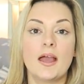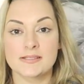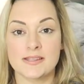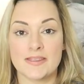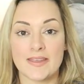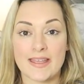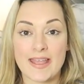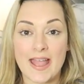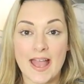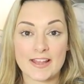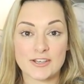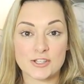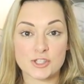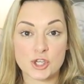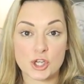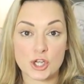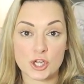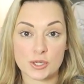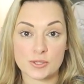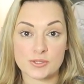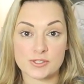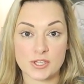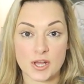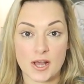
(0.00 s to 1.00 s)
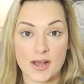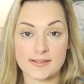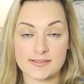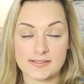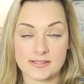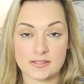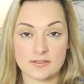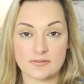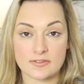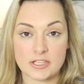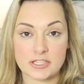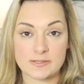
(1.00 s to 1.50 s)
So they had two
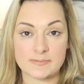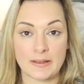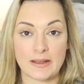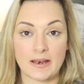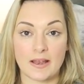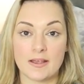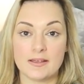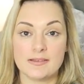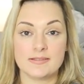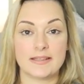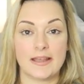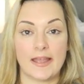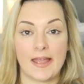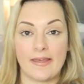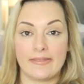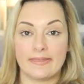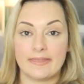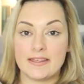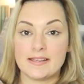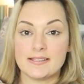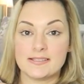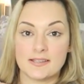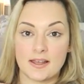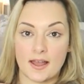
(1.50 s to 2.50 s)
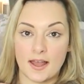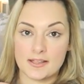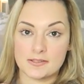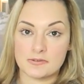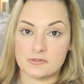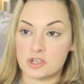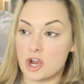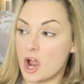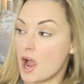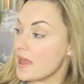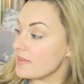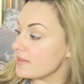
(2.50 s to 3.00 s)
sizes of these pillows. They had this size,
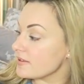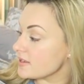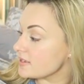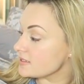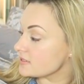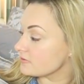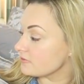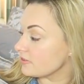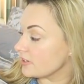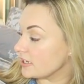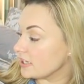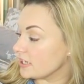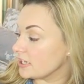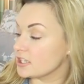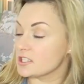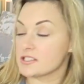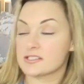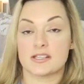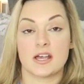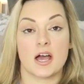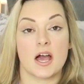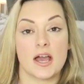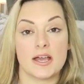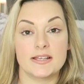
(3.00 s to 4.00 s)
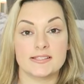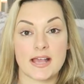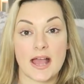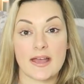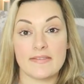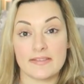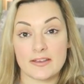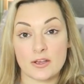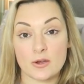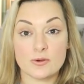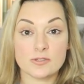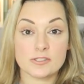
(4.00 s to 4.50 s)
which I think is a really good size,
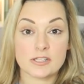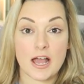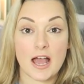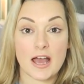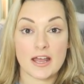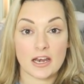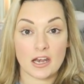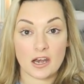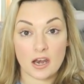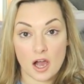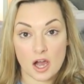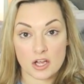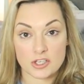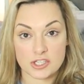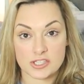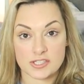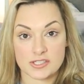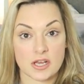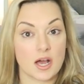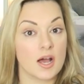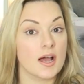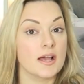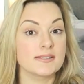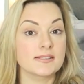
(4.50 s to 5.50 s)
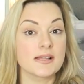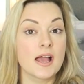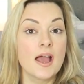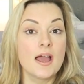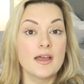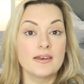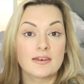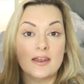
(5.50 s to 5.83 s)
and they also had a larger size.